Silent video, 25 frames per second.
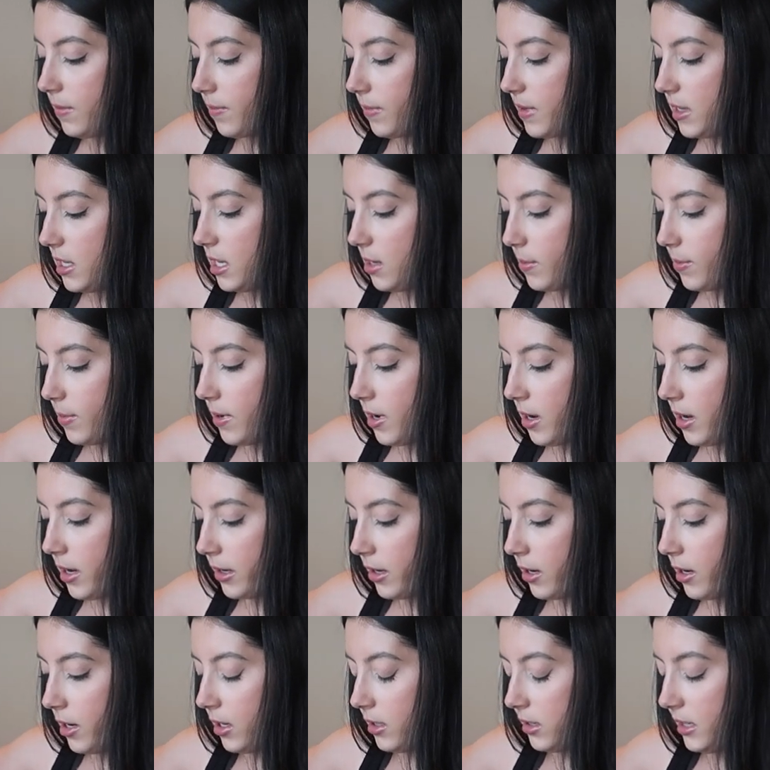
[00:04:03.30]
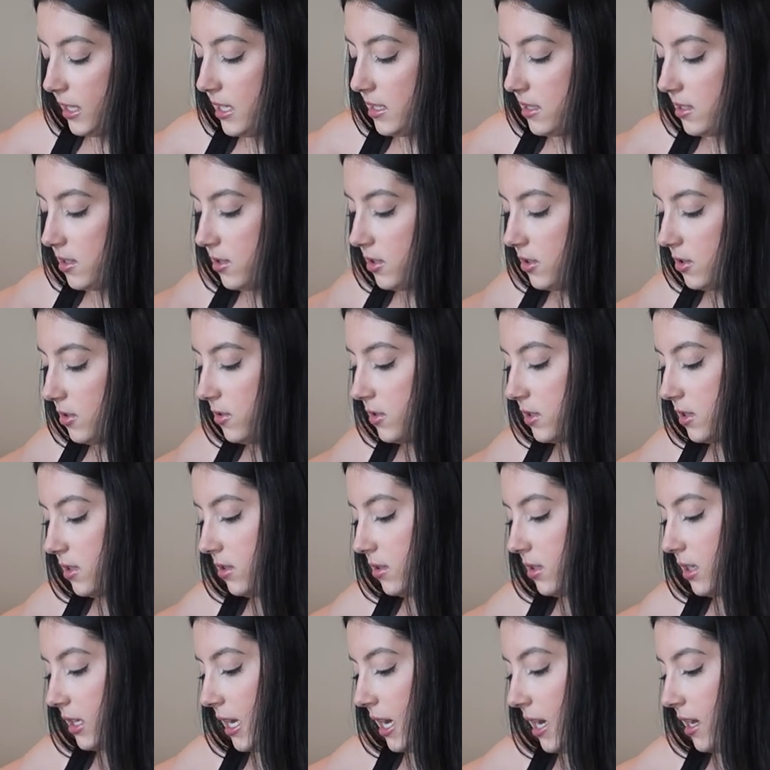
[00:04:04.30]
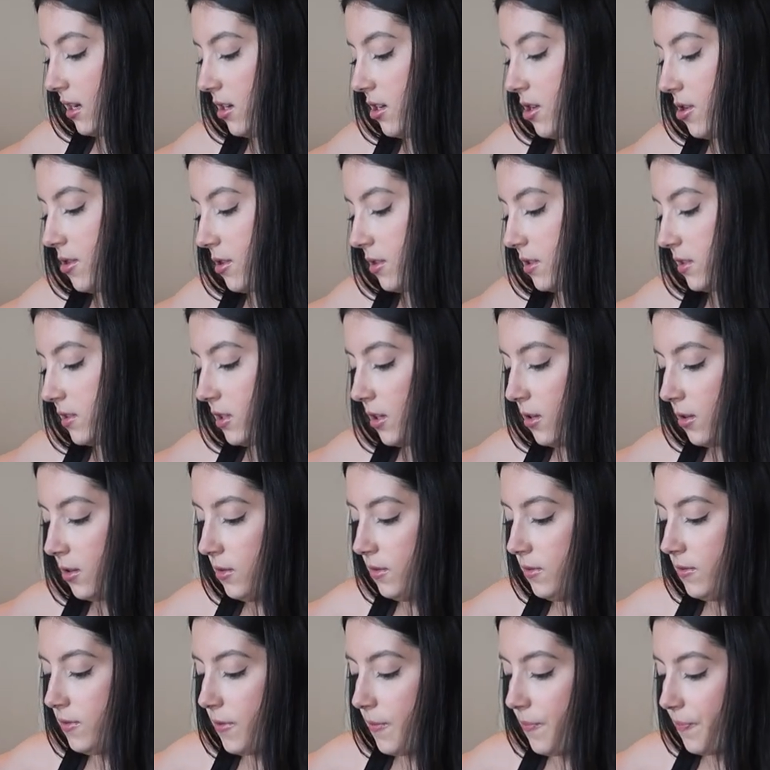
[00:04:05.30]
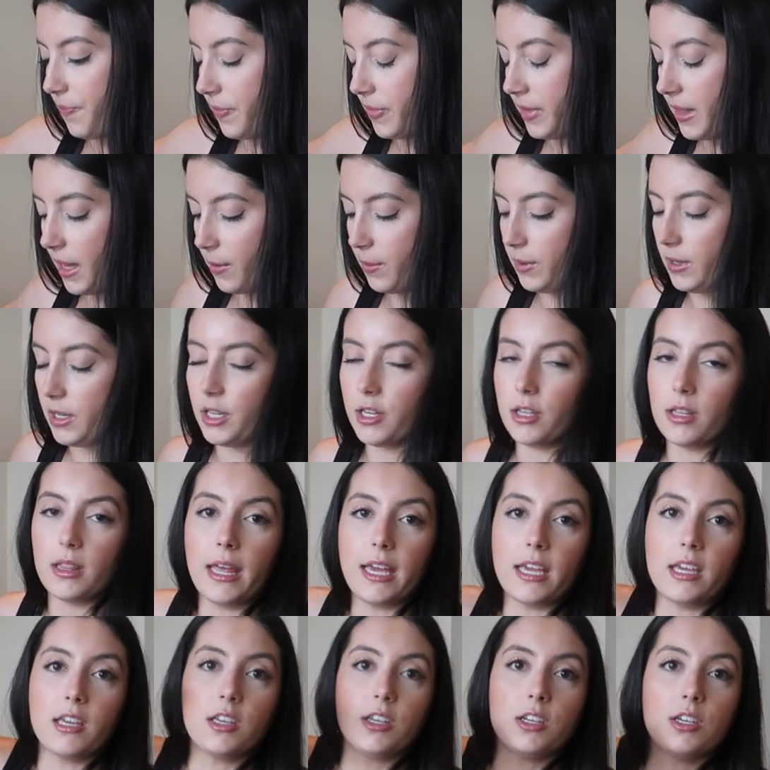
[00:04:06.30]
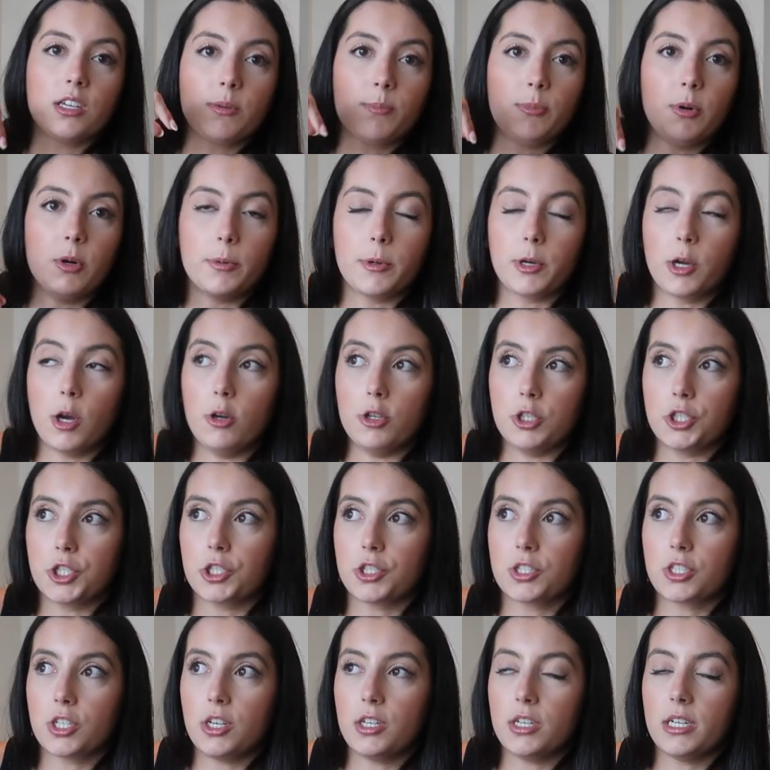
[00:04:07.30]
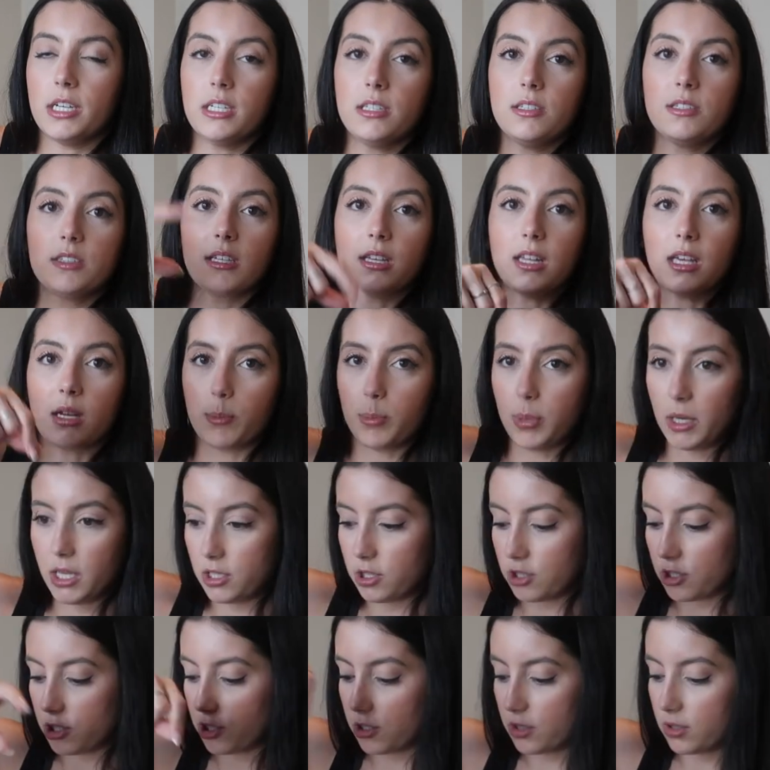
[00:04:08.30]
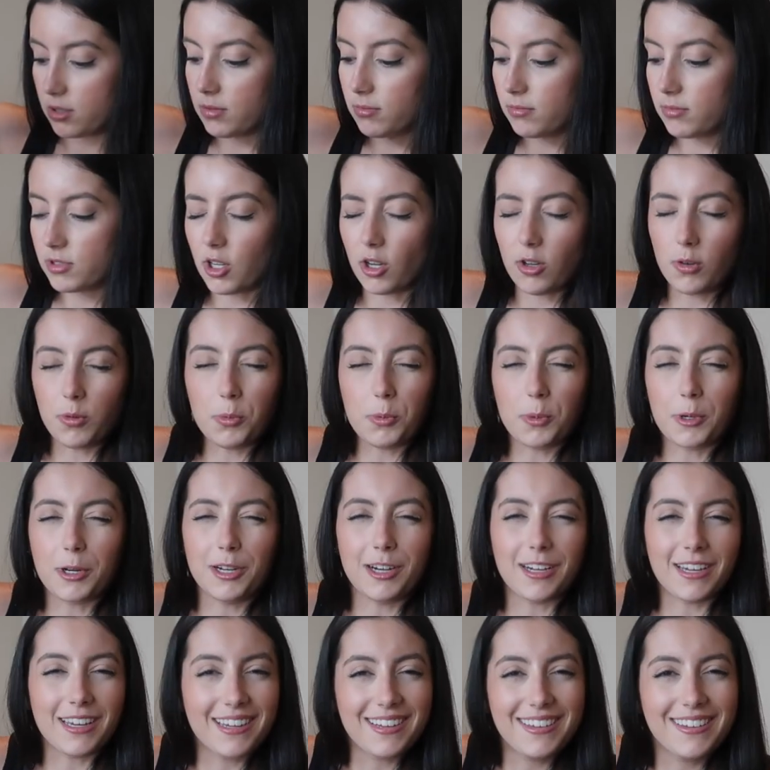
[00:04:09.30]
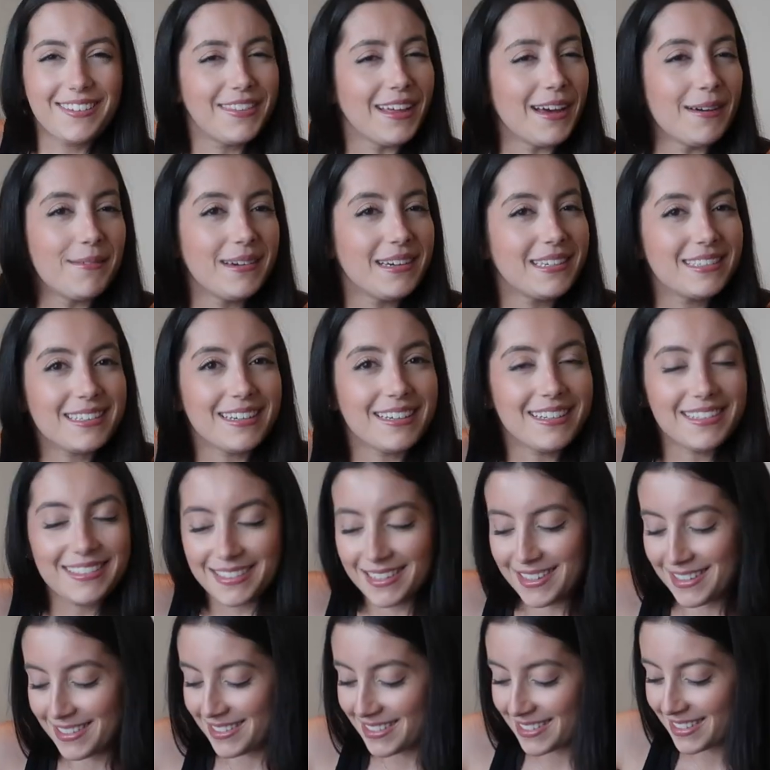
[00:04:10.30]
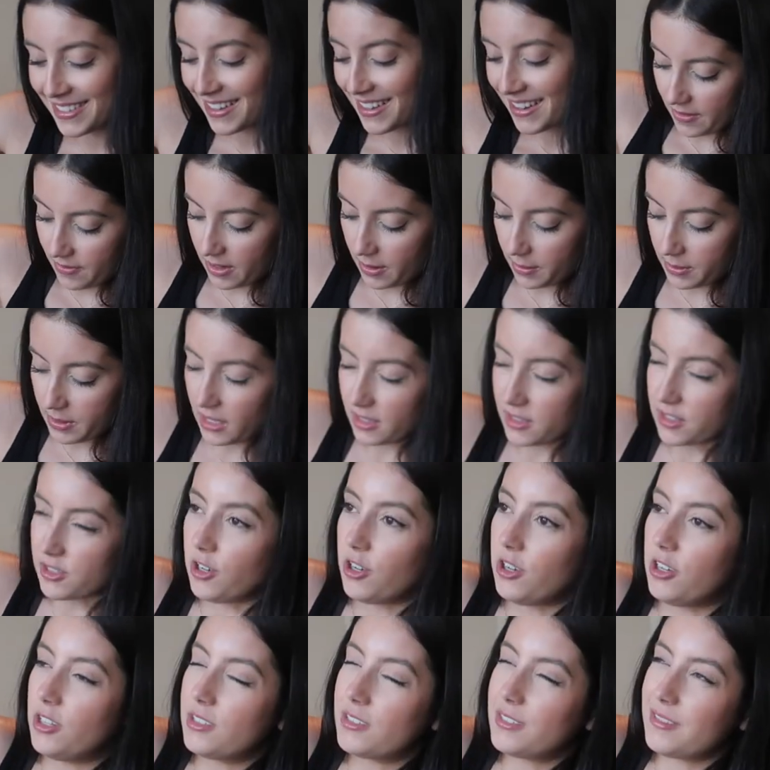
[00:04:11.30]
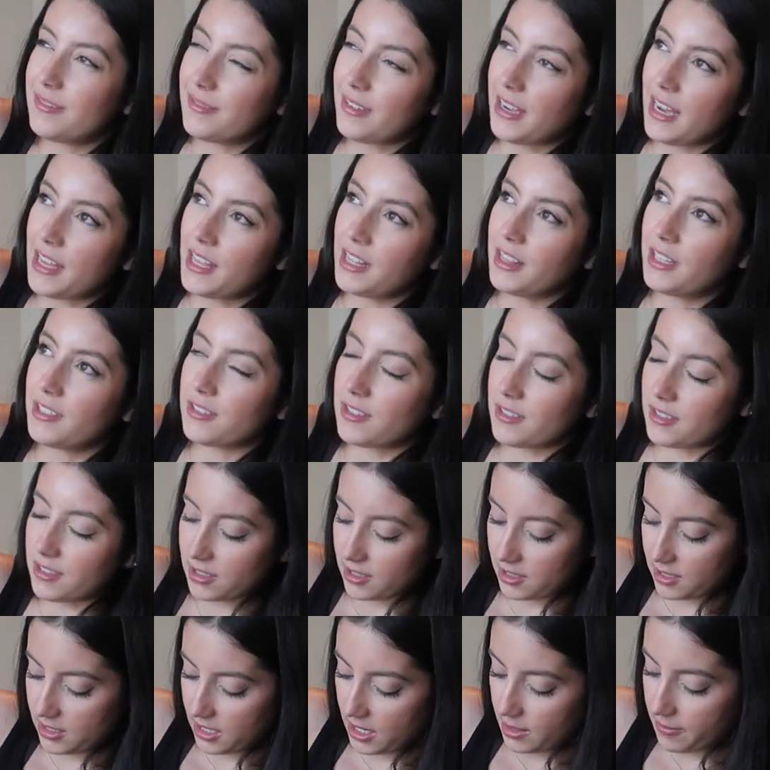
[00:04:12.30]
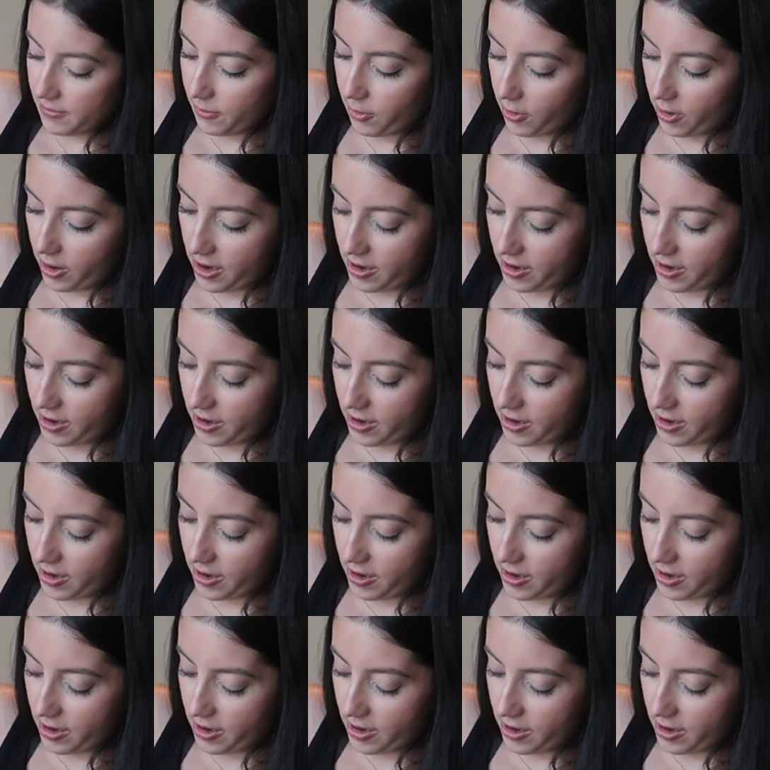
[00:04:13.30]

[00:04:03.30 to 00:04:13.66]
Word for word: keep on our lazy Susan again near the stove that we could like put kosher salt in to like pinch salt when we're cooking, if that makes any sense. I forget what that's called. I think there's a certain name for